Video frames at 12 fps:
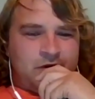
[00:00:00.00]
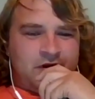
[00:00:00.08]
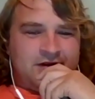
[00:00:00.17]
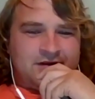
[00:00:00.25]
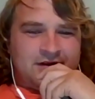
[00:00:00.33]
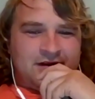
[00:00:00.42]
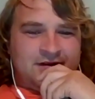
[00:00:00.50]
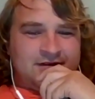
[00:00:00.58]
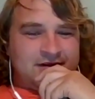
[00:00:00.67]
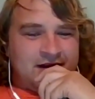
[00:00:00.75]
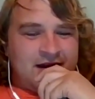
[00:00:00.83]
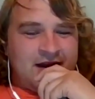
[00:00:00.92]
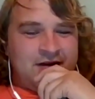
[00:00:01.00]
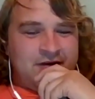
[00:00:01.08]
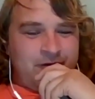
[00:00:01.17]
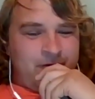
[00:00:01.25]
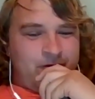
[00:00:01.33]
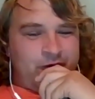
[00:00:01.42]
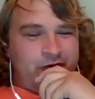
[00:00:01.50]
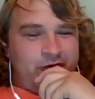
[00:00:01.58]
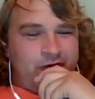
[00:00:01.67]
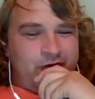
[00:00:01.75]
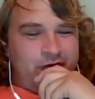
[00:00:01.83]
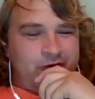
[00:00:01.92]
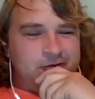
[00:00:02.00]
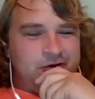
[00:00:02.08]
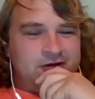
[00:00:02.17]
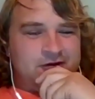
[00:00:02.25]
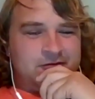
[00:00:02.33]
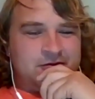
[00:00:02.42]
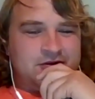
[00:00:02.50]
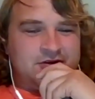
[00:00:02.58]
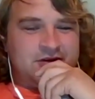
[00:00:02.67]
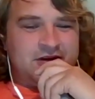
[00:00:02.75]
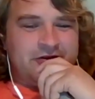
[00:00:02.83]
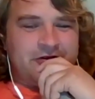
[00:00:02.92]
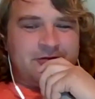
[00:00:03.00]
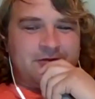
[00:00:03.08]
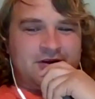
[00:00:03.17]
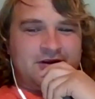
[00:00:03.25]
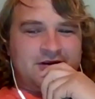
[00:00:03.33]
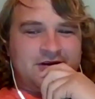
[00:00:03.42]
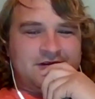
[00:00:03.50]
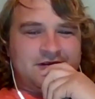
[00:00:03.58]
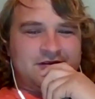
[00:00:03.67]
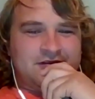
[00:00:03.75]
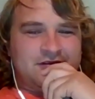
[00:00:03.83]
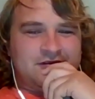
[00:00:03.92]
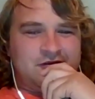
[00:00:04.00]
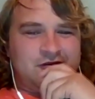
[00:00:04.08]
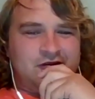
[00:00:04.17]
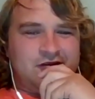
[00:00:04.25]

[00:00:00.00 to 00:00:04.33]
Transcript: But it's kind of a brilliant little piece of machinery because